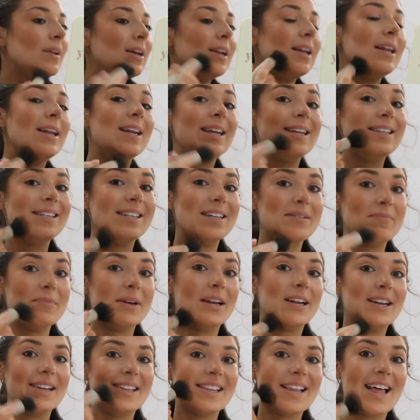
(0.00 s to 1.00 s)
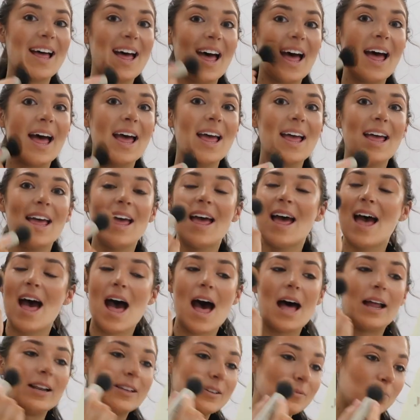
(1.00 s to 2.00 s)
Lydia Millen there,
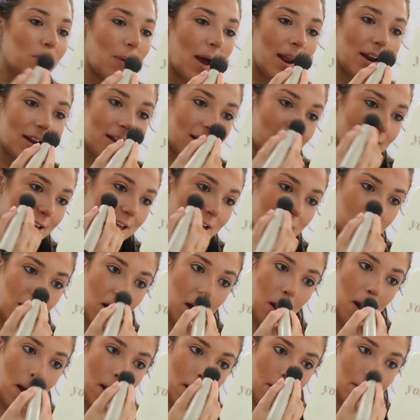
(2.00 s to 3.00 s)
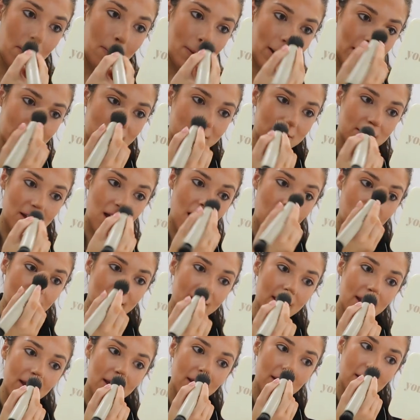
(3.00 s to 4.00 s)
and when I got home last
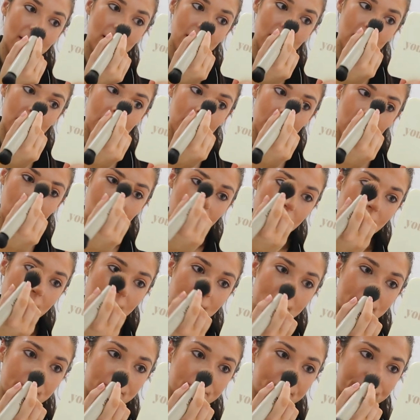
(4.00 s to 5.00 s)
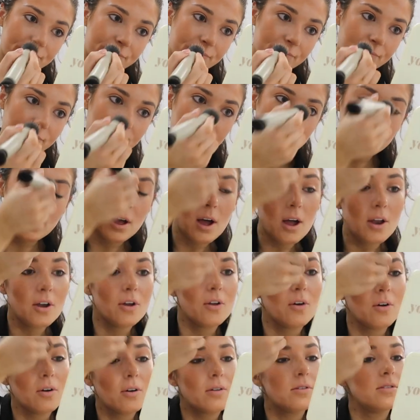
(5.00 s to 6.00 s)
night, I
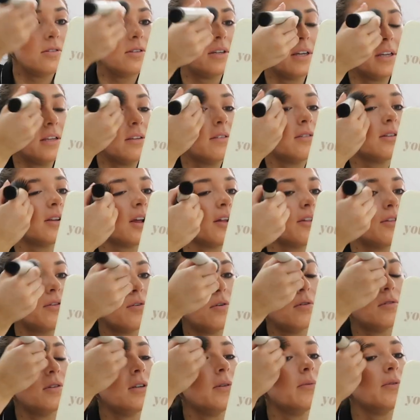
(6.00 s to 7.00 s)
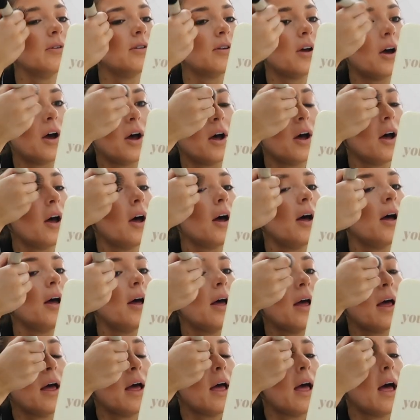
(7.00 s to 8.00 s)
looked because I thought it was her,
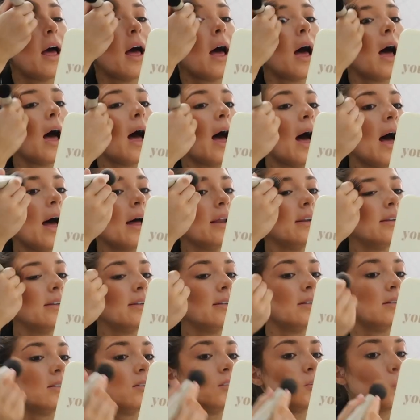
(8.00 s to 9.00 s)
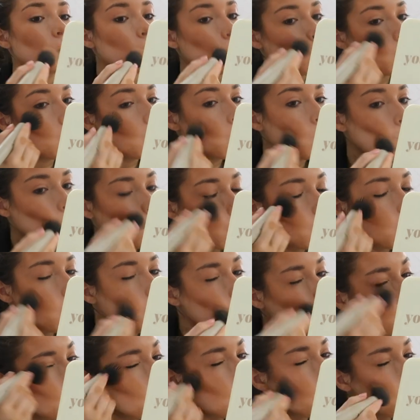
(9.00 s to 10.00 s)
and
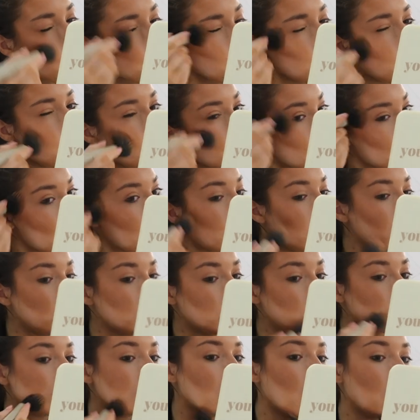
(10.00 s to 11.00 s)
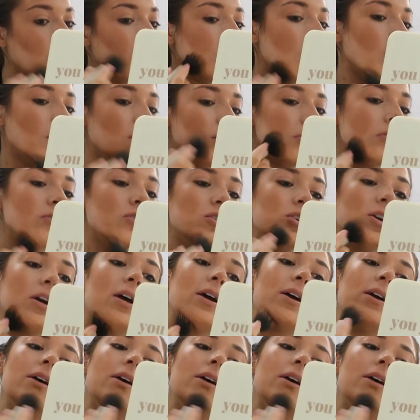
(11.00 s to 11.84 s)
she's getting so much